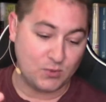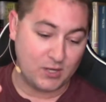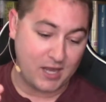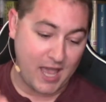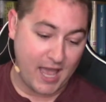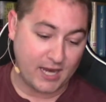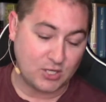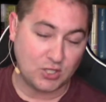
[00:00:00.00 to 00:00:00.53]
It
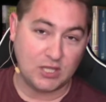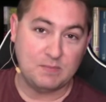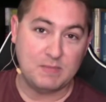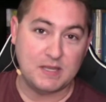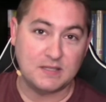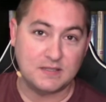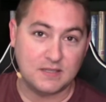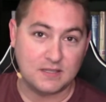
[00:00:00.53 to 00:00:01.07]
actually
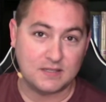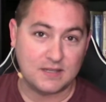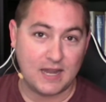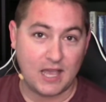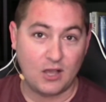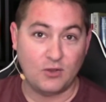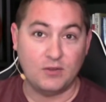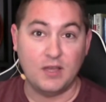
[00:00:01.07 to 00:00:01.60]
means this
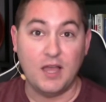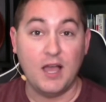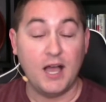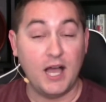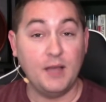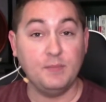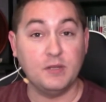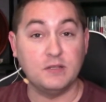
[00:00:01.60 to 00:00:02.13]
now."
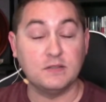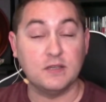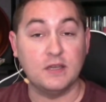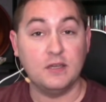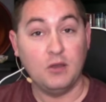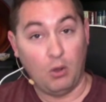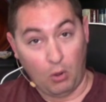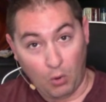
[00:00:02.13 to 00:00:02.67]
I'm going to say,
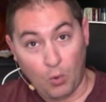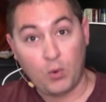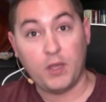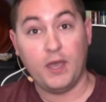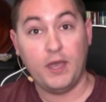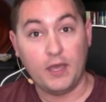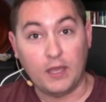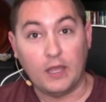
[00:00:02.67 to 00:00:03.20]

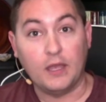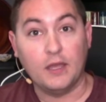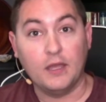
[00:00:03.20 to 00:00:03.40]
"Okay."